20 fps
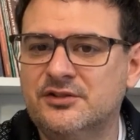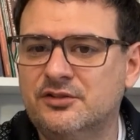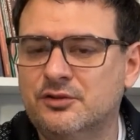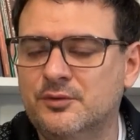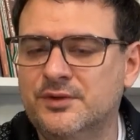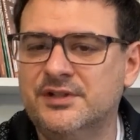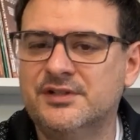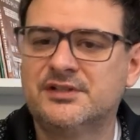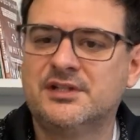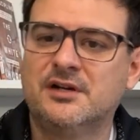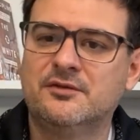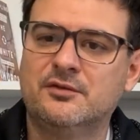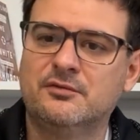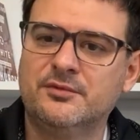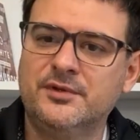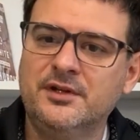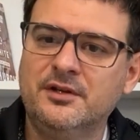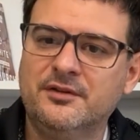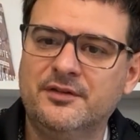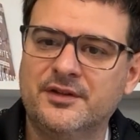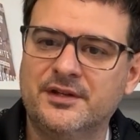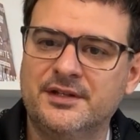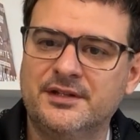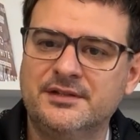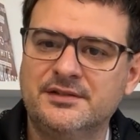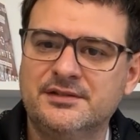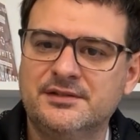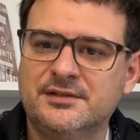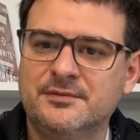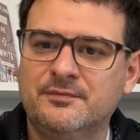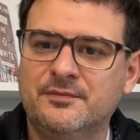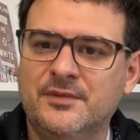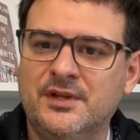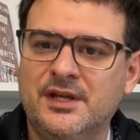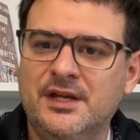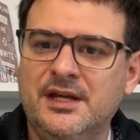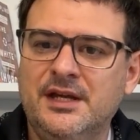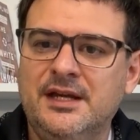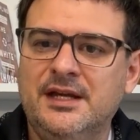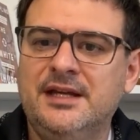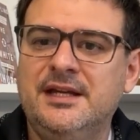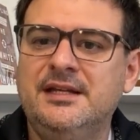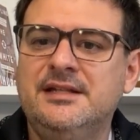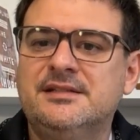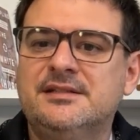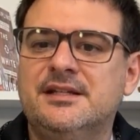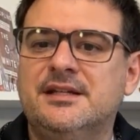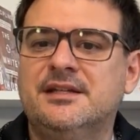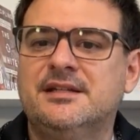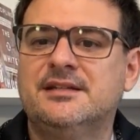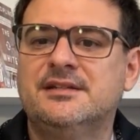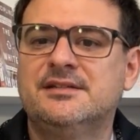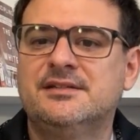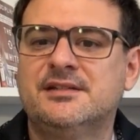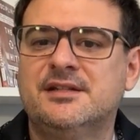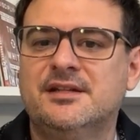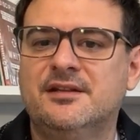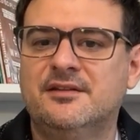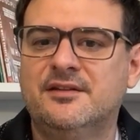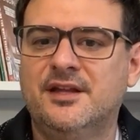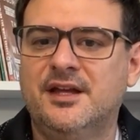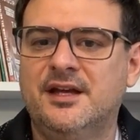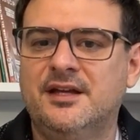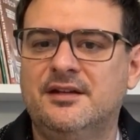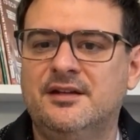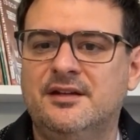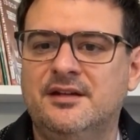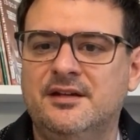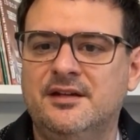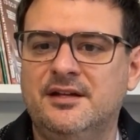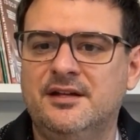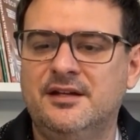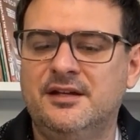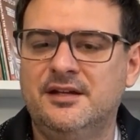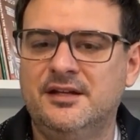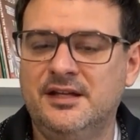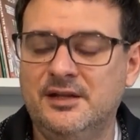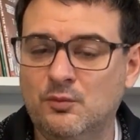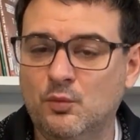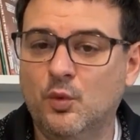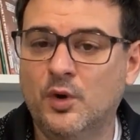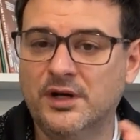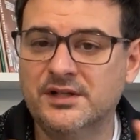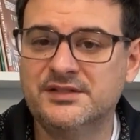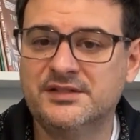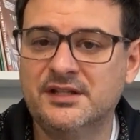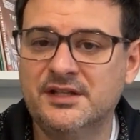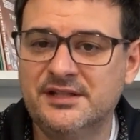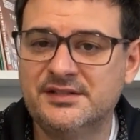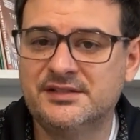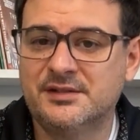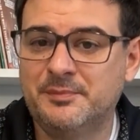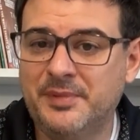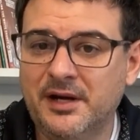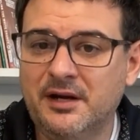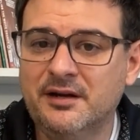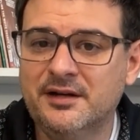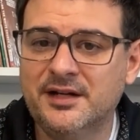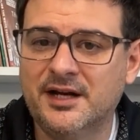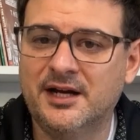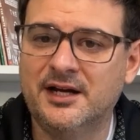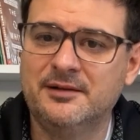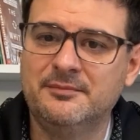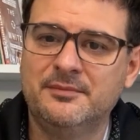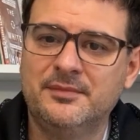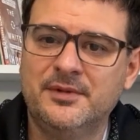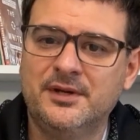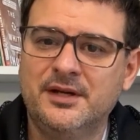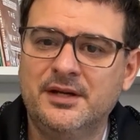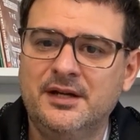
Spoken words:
until we discover real things. He says that it's the paradigm,